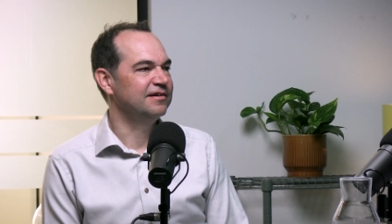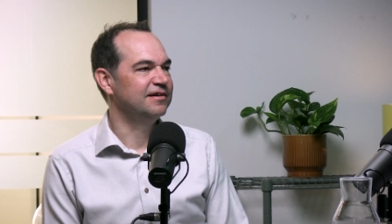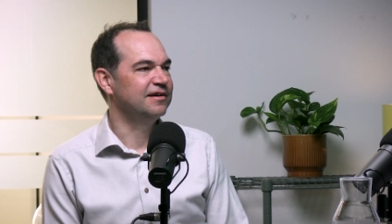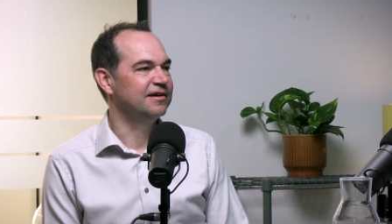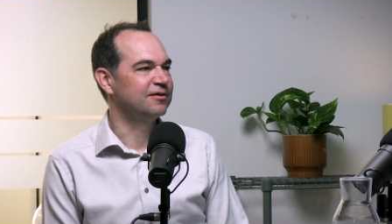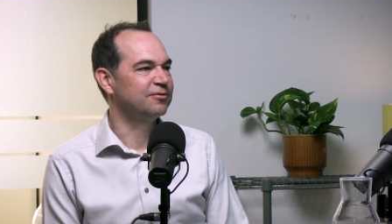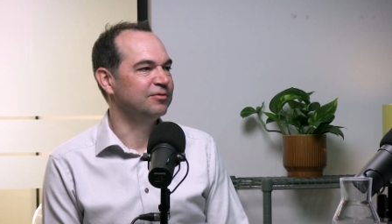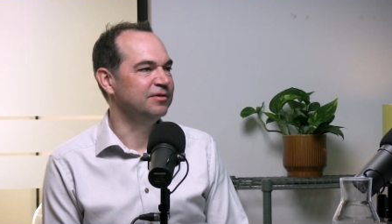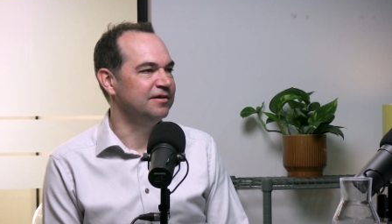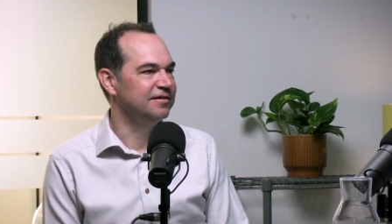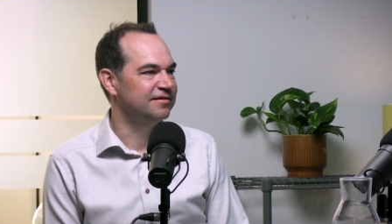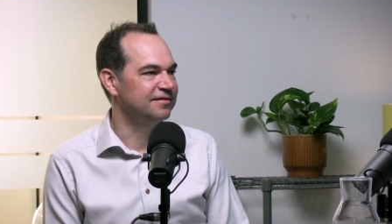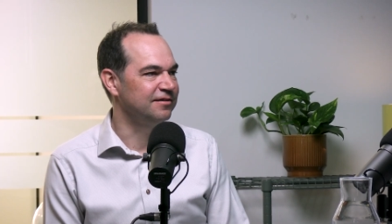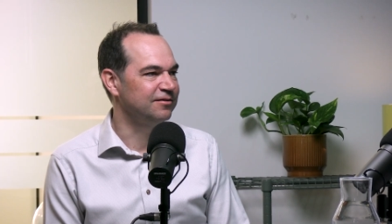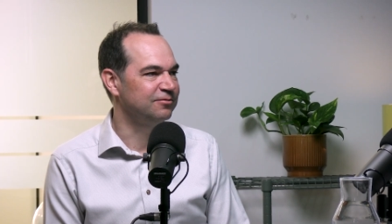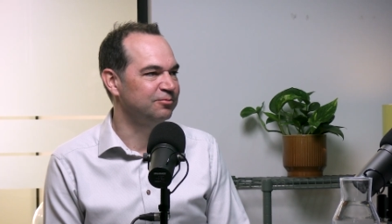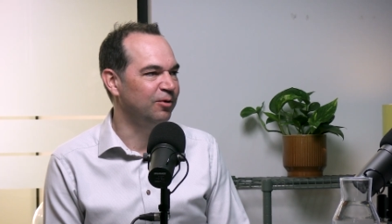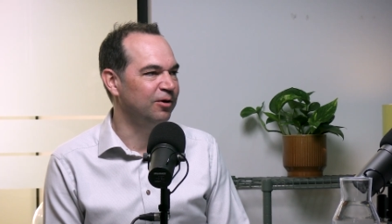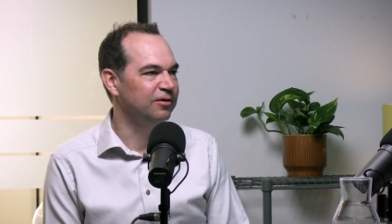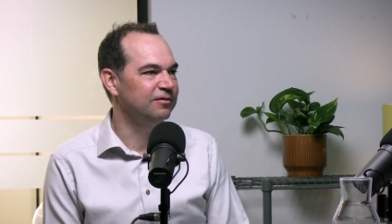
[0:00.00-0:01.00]

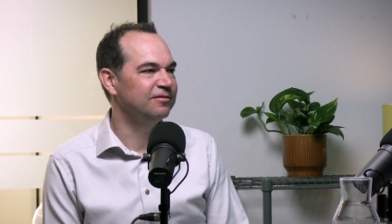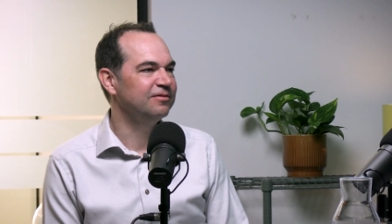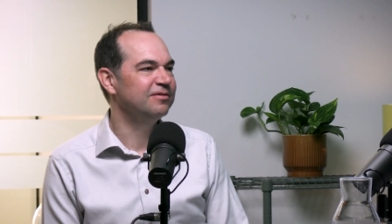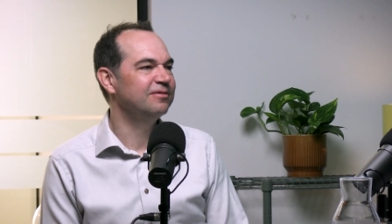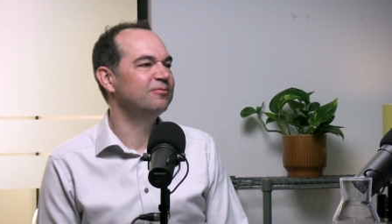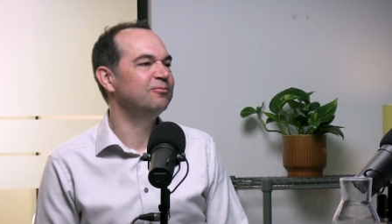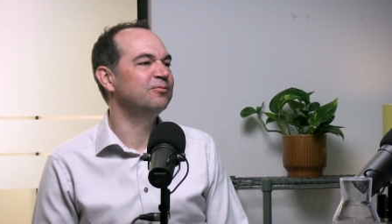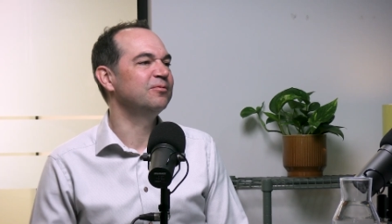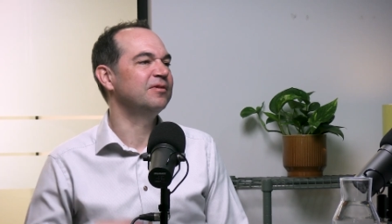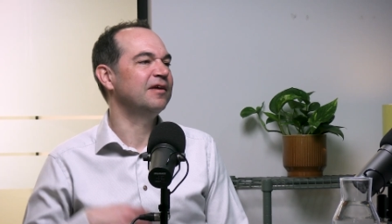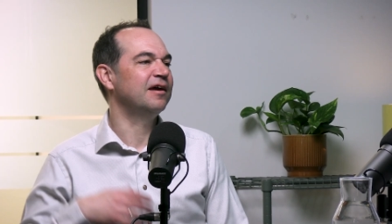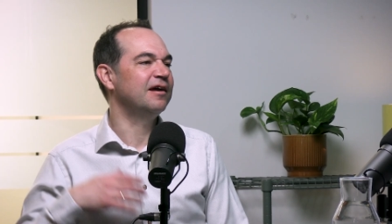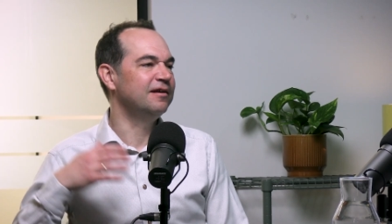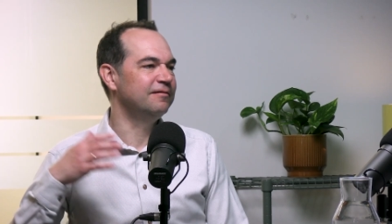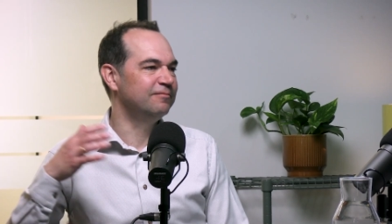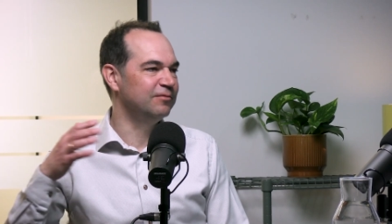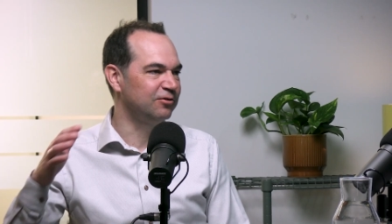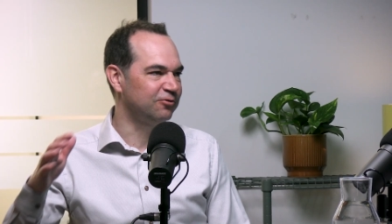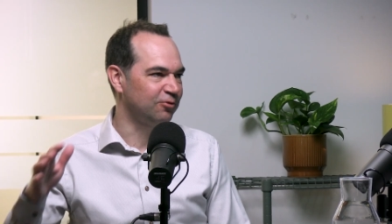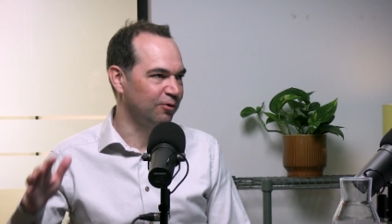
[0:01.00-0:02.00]
increases, their
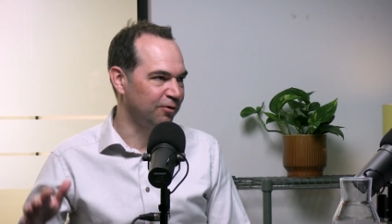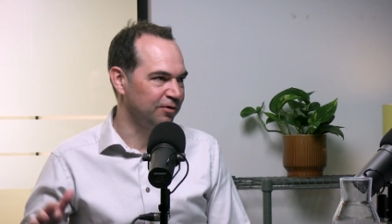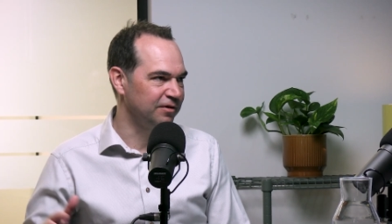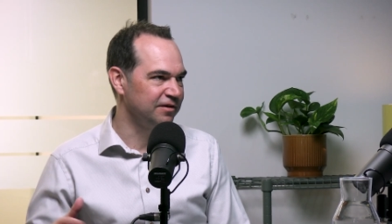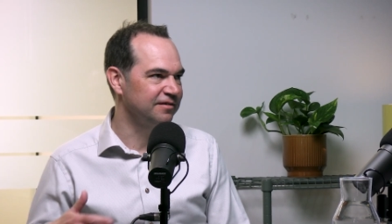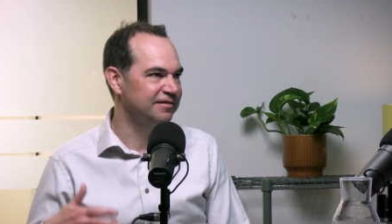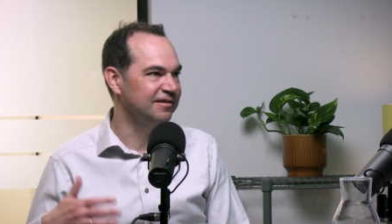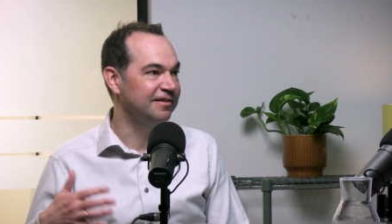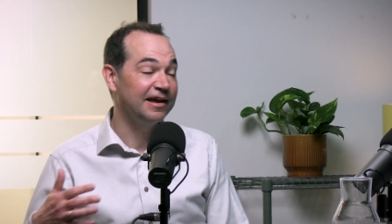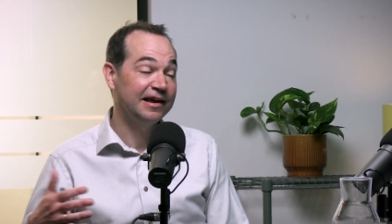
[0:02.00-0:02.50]
inventories,